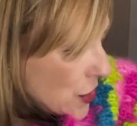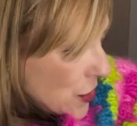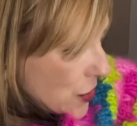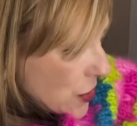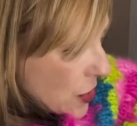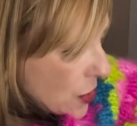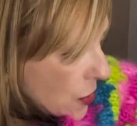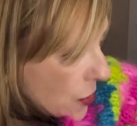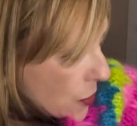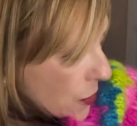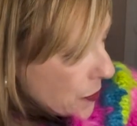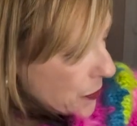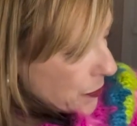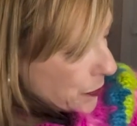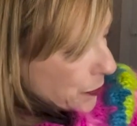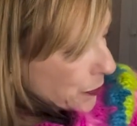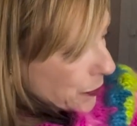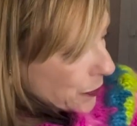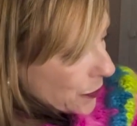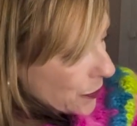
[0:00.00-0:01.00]
So,
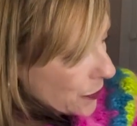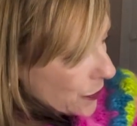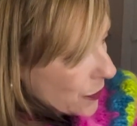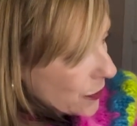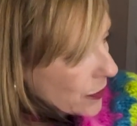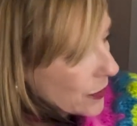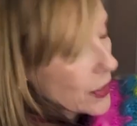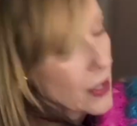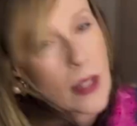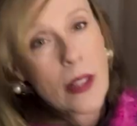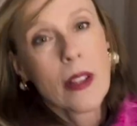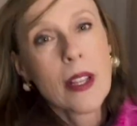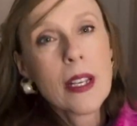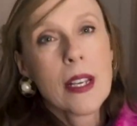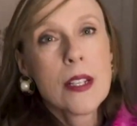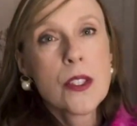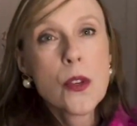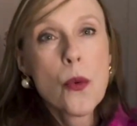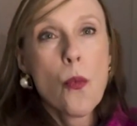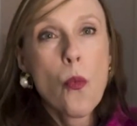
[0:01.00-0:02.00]
like, it's a